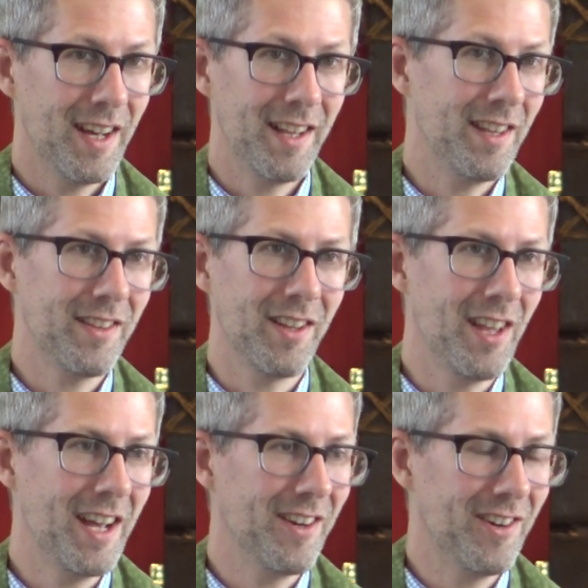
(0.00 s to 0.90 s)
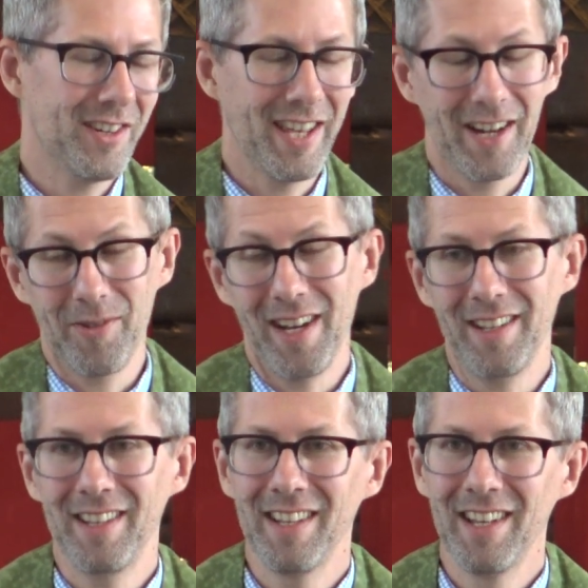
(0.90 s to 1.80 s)
And the landowners say,
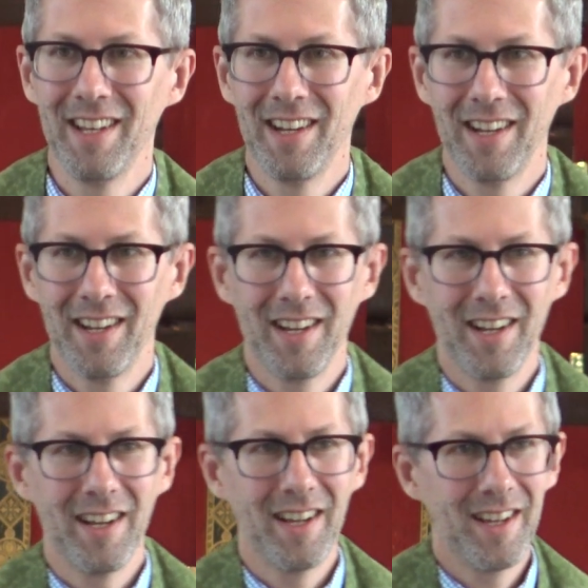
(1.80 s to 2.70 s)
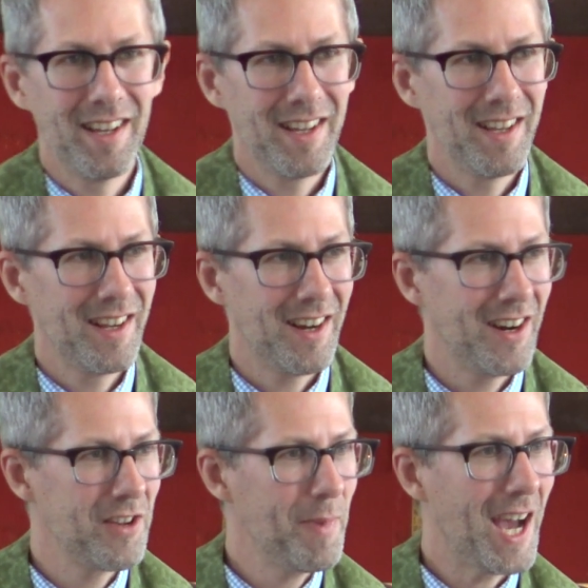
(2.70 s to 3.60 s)
well, are
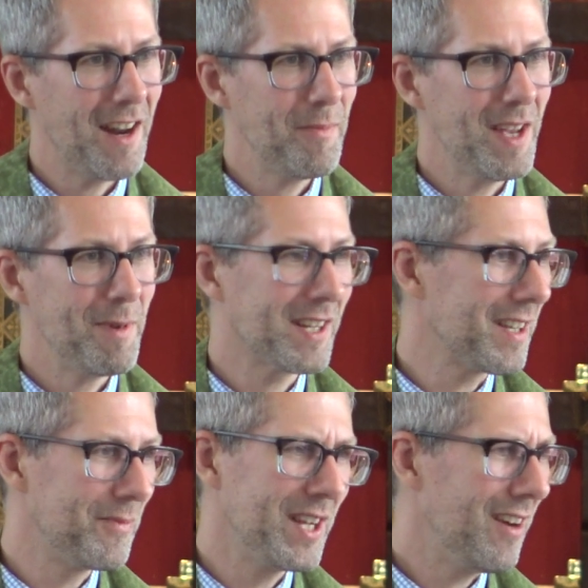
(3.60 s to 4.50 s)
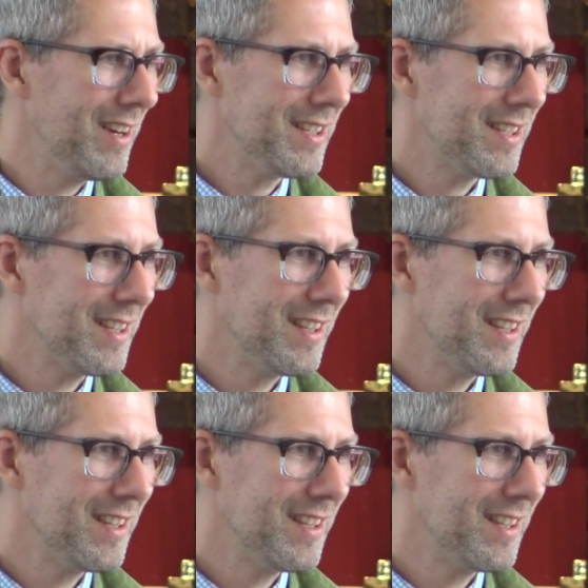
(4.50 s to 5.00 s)
you mad at me because I'm generous?